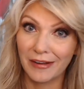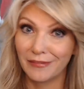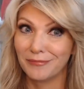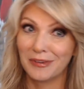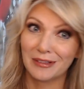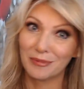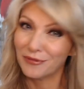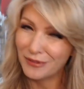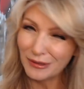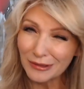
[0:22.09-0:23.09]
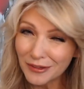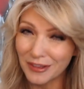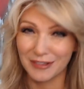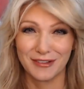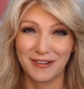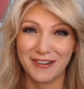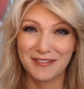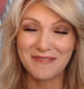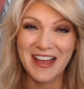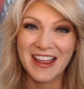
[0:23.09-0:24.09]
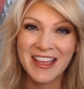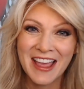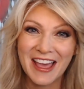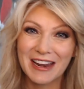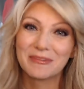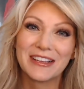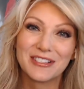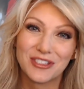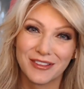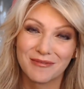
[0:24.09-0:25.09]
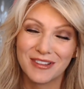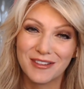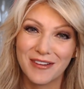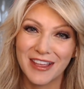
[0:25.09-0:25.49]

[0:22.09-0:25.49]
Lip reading: I've picked up a few little things along the way, and I'm glad to share them with you.